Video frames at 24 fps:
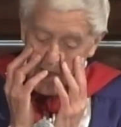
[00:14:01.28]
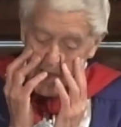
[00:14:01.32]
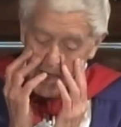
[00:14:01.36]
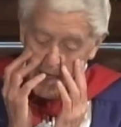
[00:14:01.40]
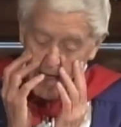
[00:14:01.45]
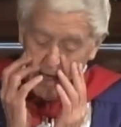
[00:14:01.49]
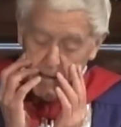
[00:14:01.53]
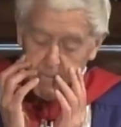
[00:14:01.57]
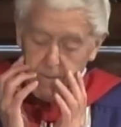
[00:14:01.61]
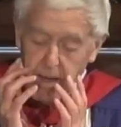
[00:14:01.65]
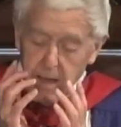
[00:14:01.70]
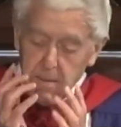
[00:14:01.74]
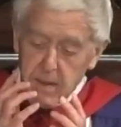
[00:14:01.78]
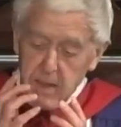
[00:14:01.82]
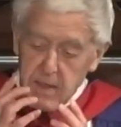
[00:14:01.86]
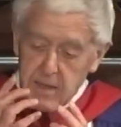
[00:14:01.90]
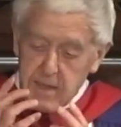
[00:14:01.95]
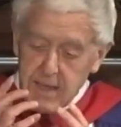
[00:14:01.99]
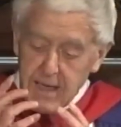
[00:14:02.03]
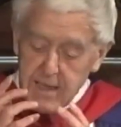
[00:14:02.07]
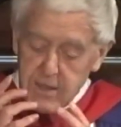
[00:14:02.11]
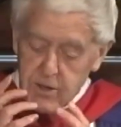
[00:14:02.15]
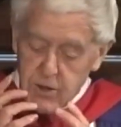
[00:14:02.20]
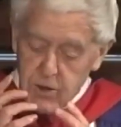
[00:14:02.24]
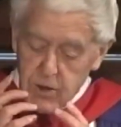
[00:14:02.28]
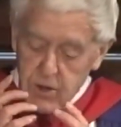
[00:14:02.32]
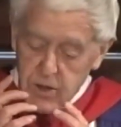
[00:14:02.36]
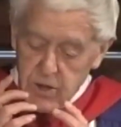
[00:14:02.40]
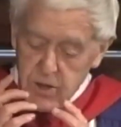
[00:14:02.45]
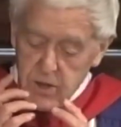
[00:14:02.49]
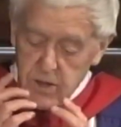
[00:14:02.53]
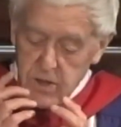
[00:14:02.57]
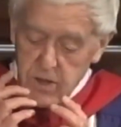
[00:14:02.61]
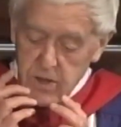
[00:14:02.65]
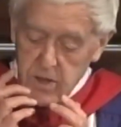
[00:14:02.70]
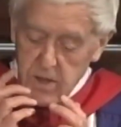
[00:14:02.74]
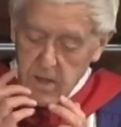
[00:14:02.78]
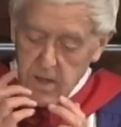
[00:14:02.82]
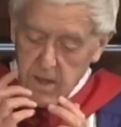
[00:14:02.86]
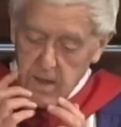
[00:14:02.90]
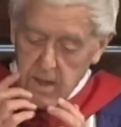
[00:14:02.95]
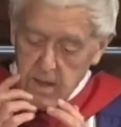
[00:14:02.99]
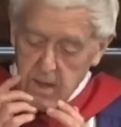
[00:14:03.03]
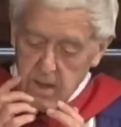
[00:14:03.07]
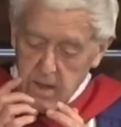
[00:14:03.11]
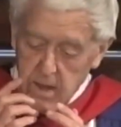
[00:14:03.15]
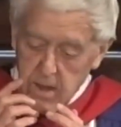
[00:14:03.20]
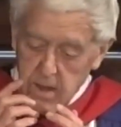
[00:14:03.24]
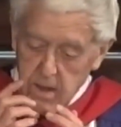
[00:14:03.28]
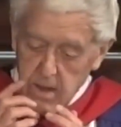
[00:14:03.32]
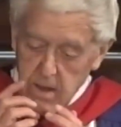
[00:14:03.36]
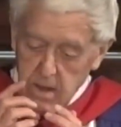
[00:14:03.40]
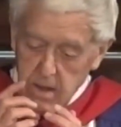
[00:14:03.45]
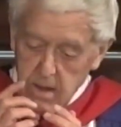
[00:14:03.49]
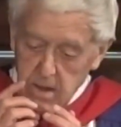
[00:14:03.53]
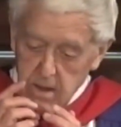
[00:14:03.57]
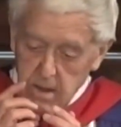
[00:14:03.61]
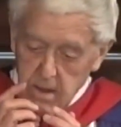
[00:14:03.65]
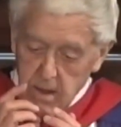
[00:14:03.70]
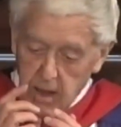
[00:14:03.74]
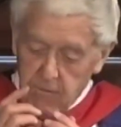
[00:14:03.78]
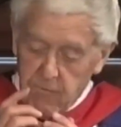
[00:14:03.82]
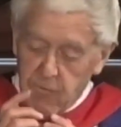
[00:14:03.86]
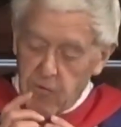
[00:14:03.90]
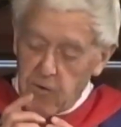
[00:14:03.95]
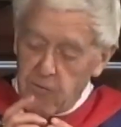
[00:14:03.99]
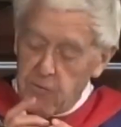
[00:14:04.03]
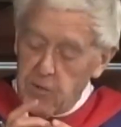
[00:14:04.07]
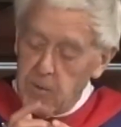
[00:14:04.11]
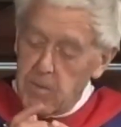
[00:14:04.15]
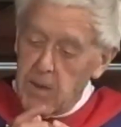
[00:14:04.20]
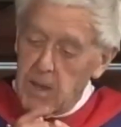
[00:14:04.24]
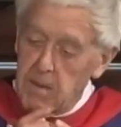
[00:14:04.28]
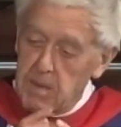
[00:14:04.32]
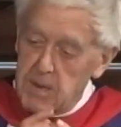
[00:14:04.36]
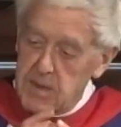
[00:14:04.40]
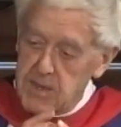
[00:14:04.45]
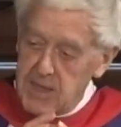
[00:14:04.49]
and maybe it touches and for a few moments